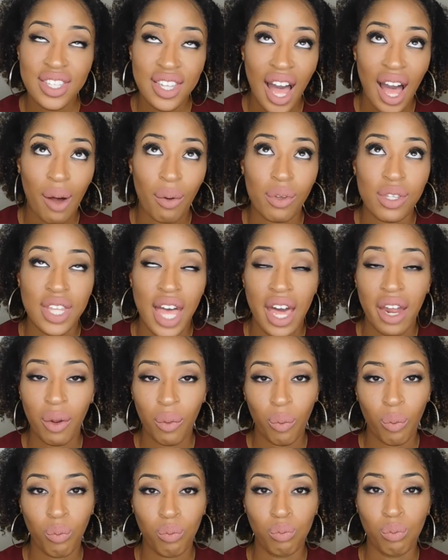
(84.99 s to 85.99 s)
I was at a
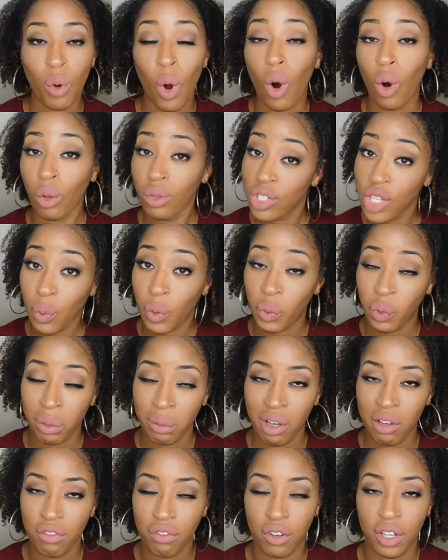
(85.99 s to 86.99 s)
Ulta with one of
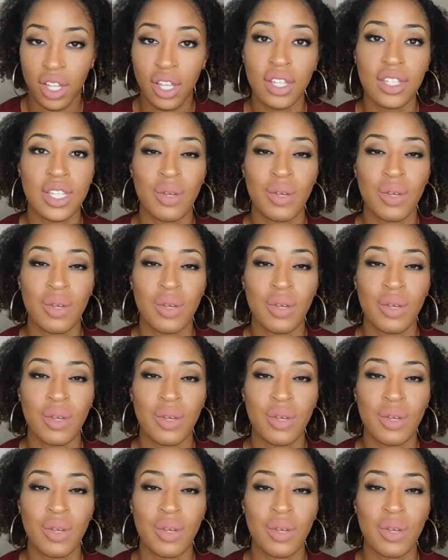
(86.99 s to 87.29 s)
my friends,